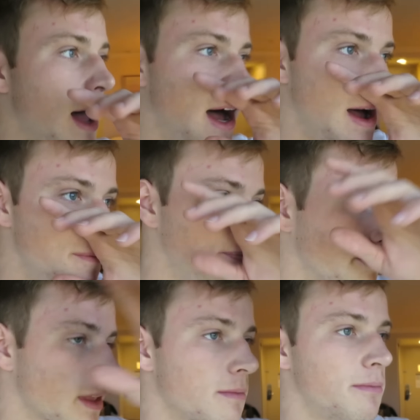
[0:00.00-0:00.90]
Um,
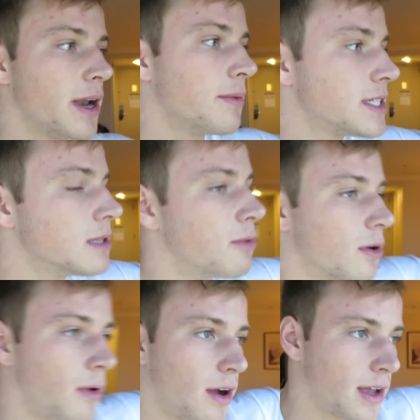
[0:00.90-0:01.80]
but I went to the
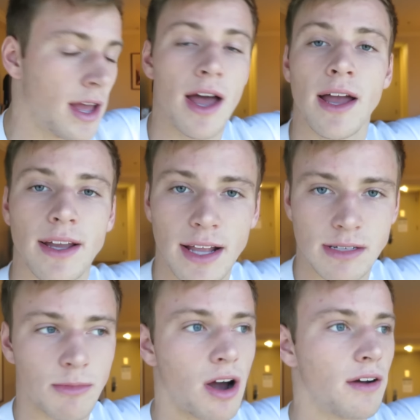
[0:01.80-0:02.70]
boardwalk, got
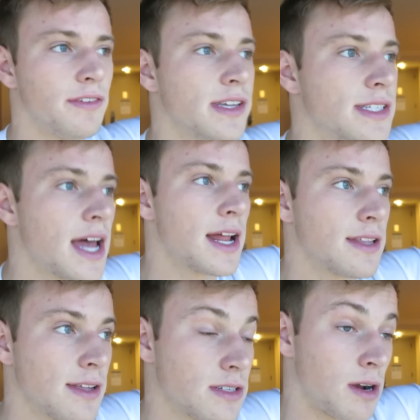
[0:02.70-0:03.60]
some coffee, sat
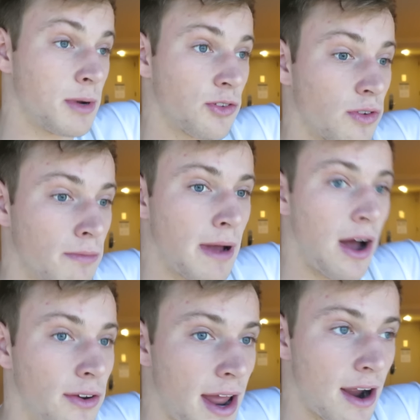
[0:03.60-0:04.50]
at that Starbucks for
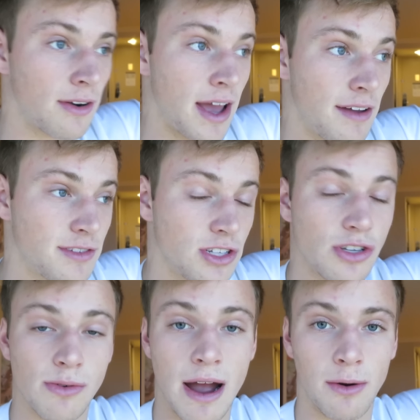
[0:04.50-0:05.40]
about an hour and a half to
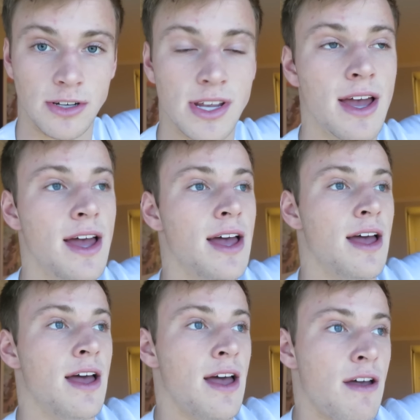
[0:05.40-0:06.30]
two hours,
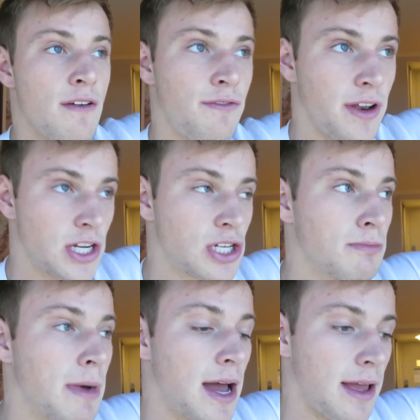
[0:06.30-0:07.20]

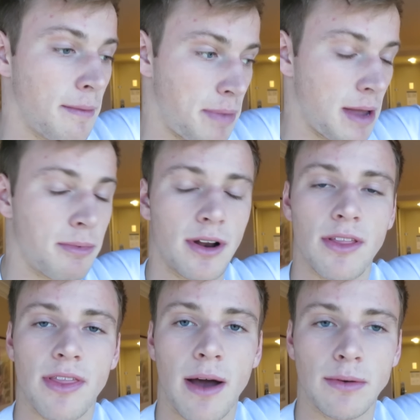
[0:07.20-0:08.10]
finished my paper
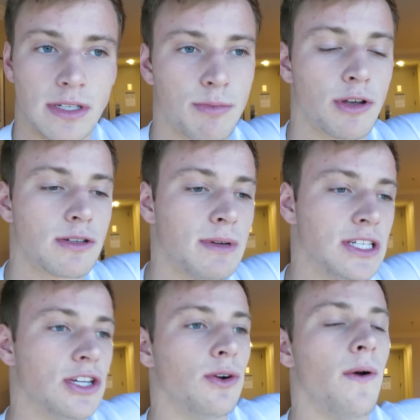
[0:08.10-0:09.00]
that was supposed to be
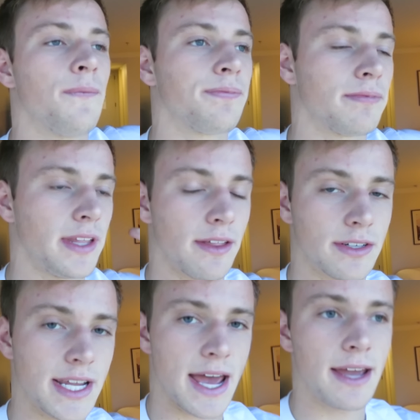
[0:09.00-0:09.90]
due the
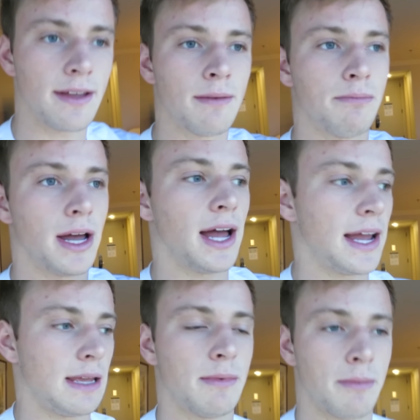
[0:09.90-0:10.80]
other day, but
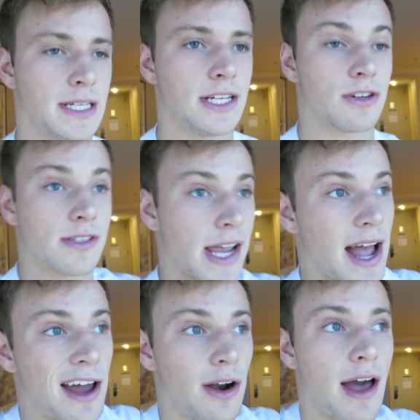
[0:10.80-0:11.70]
I emailed my teacher. I was
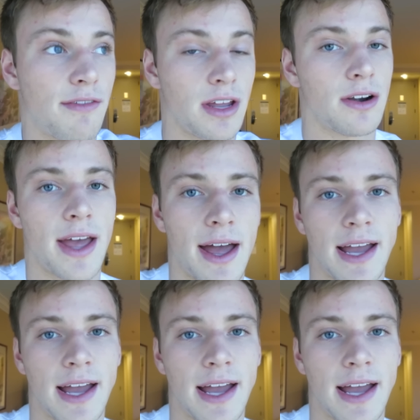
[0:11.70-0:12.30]
like, I don't have internet.